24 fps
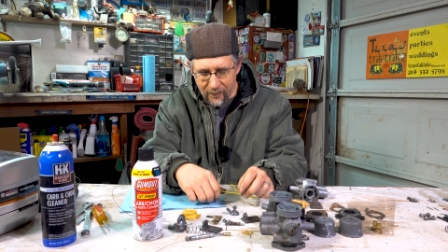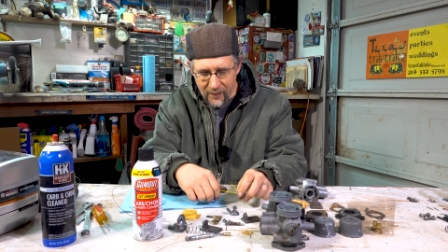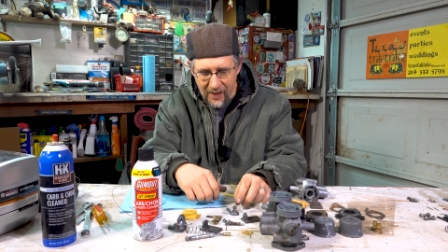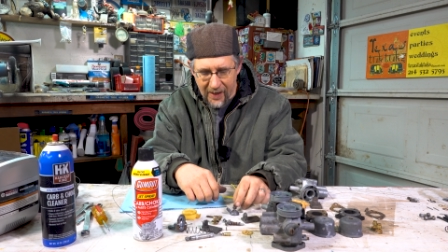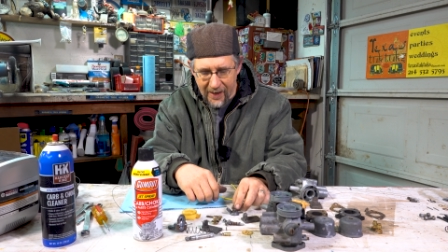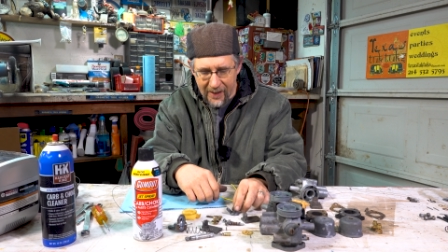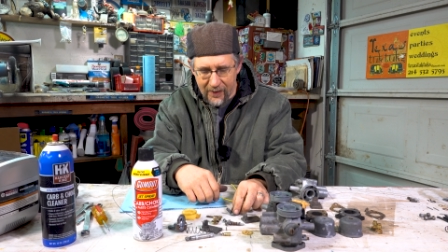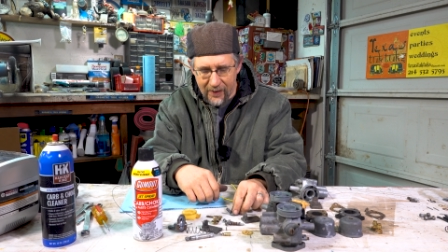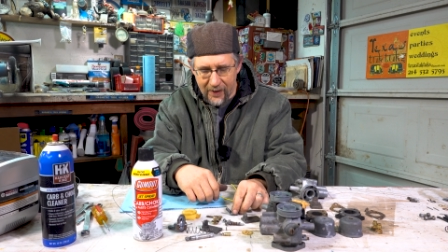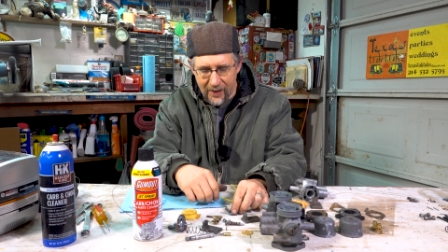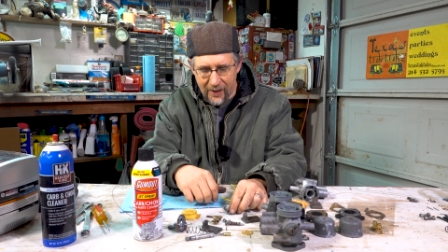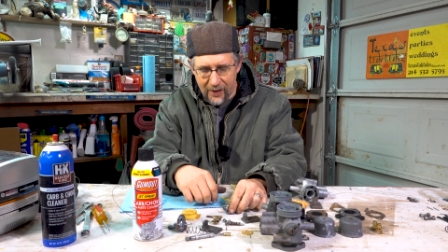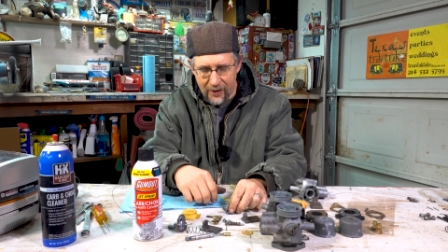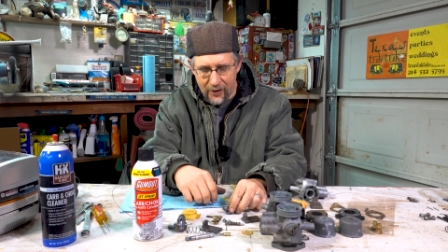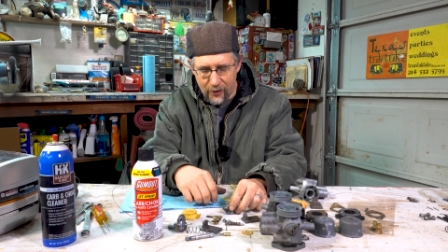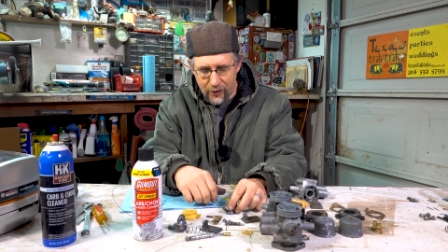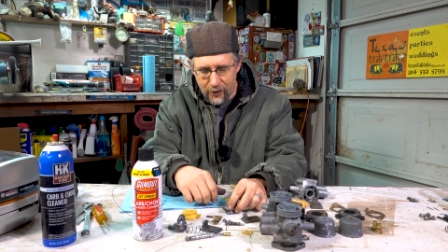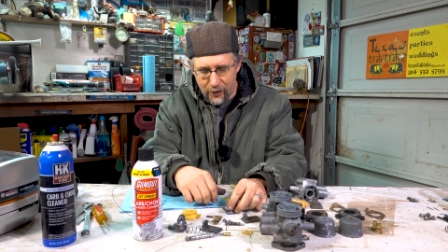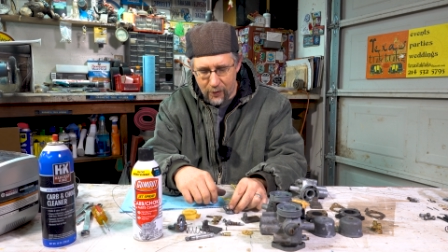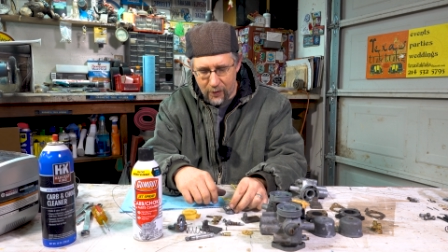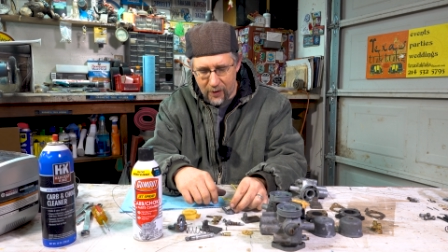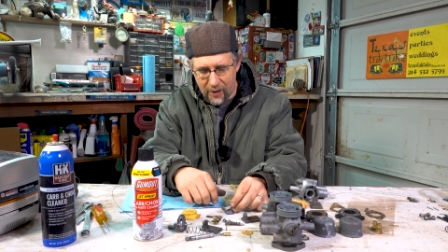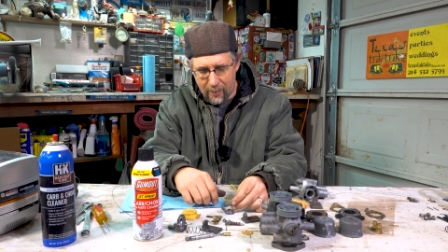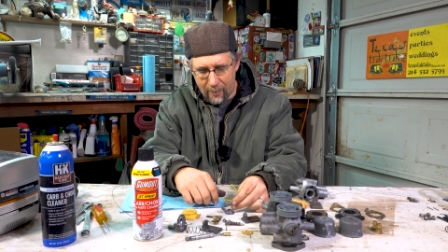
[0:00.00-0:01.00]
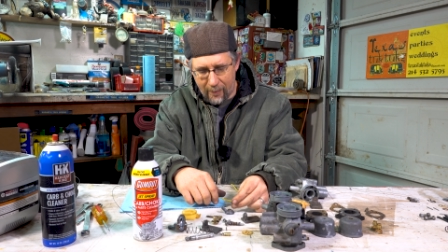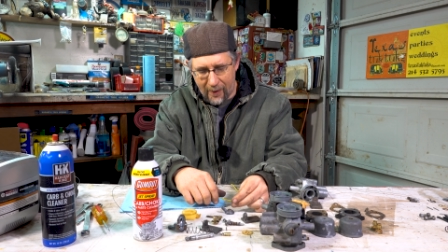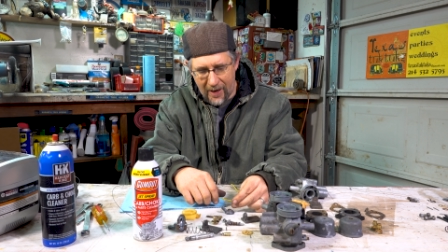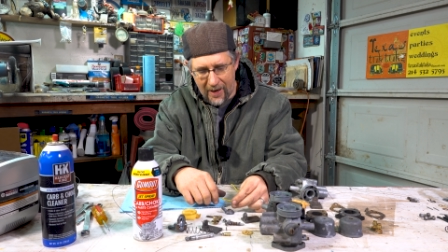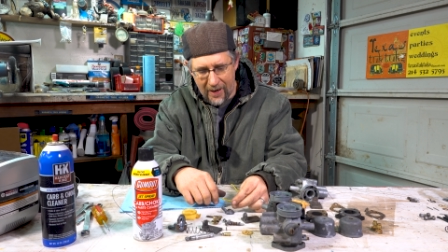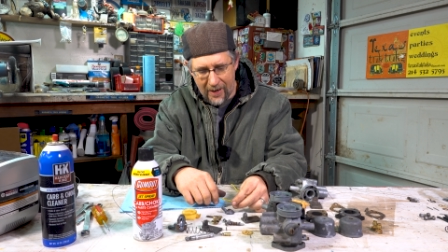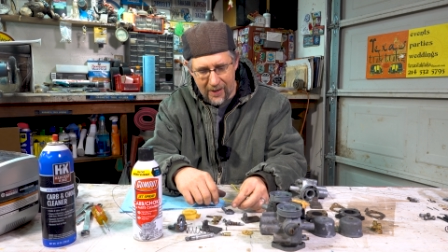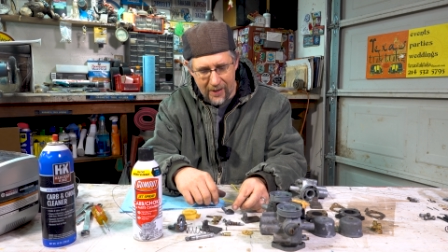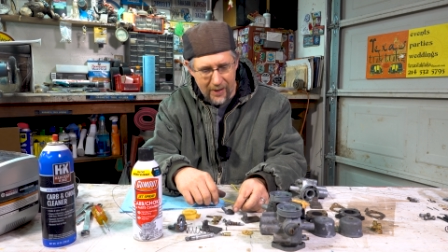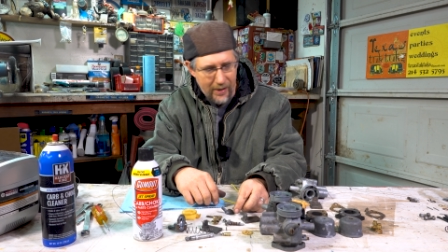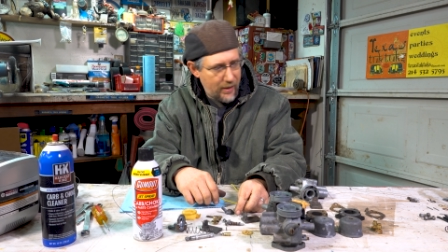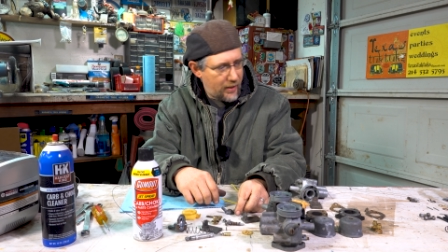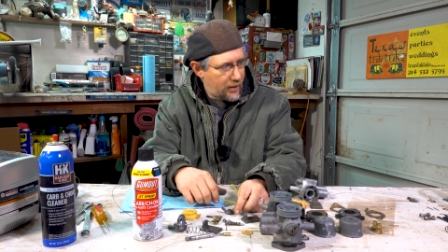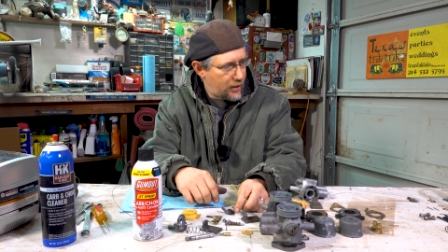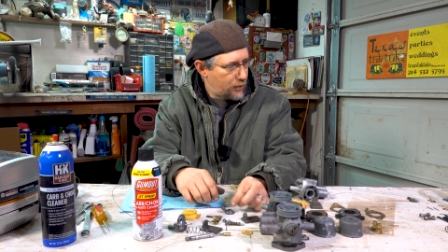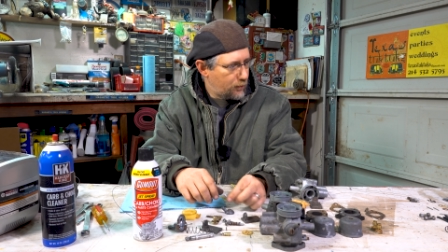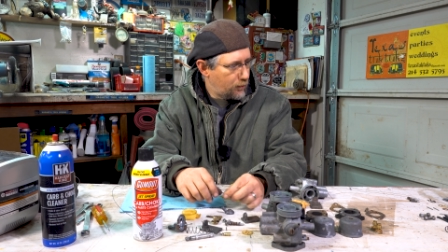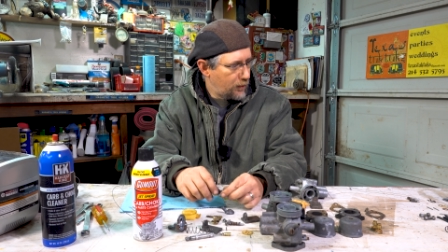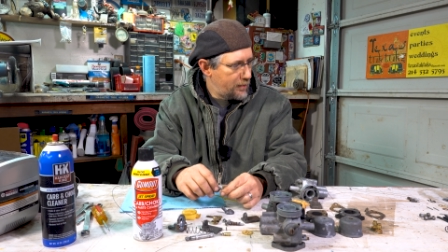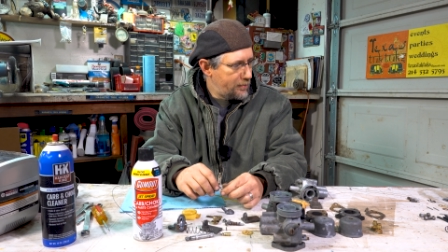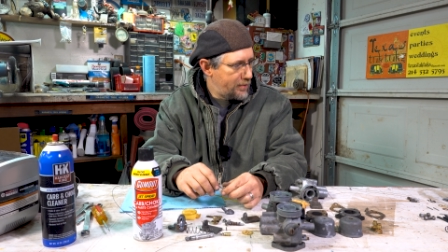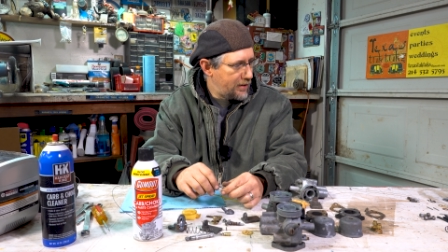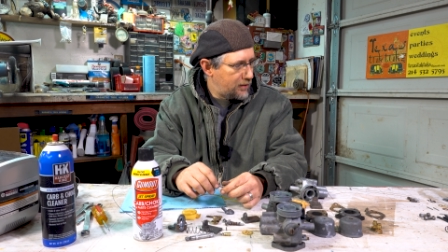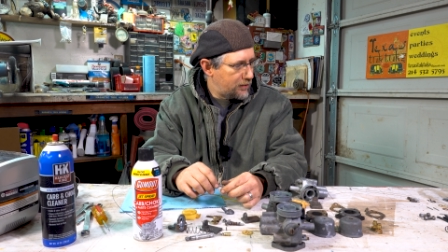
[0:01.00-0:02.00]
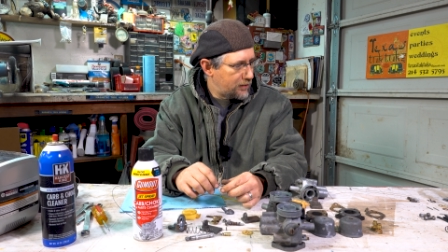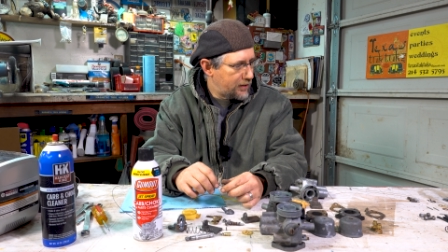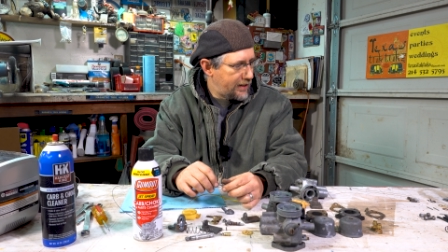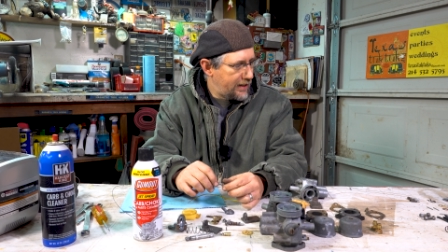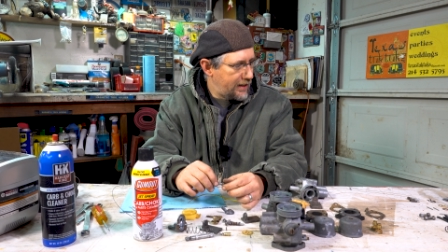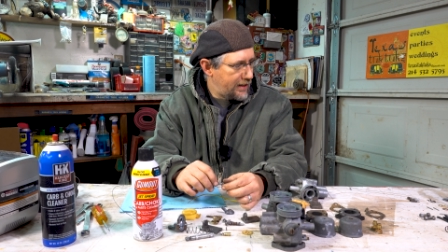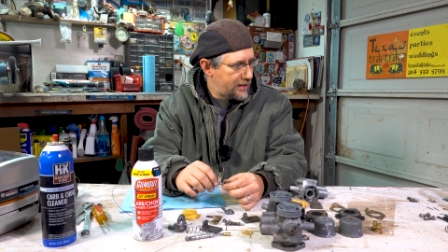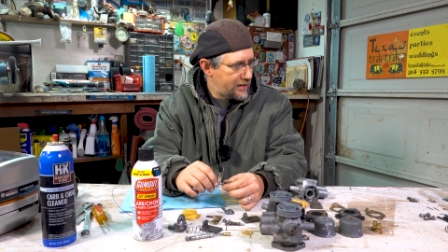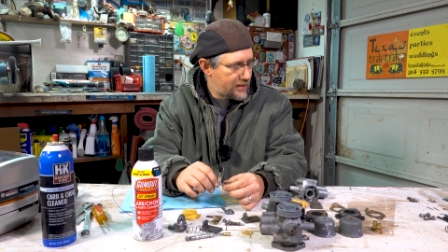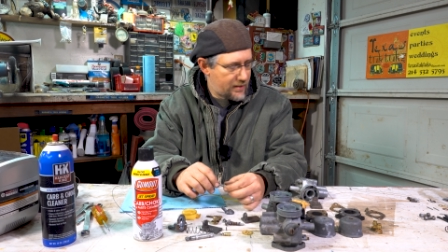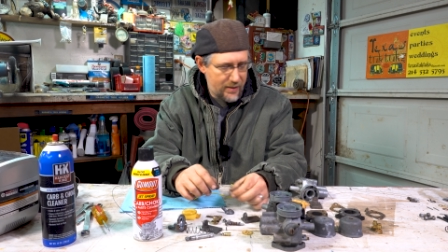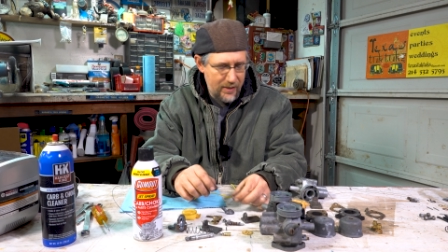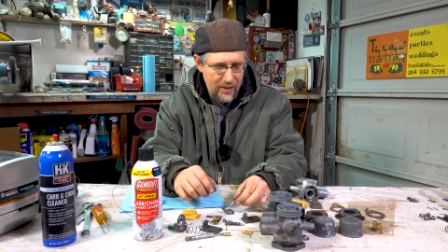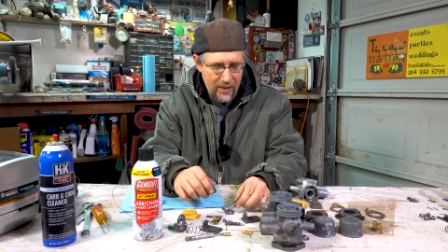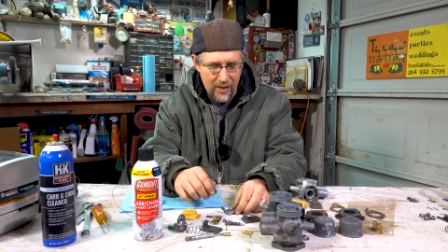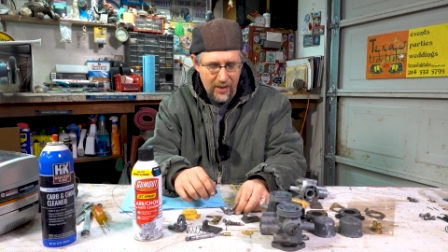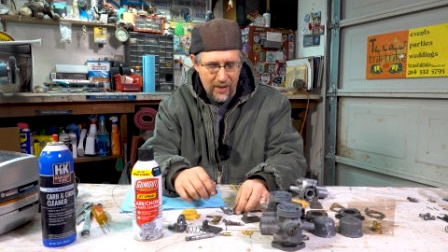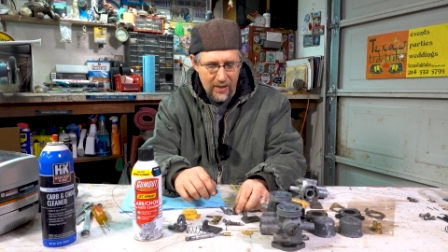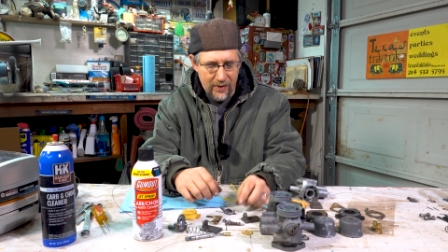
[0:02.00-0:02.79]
And then you can buy rebuild kits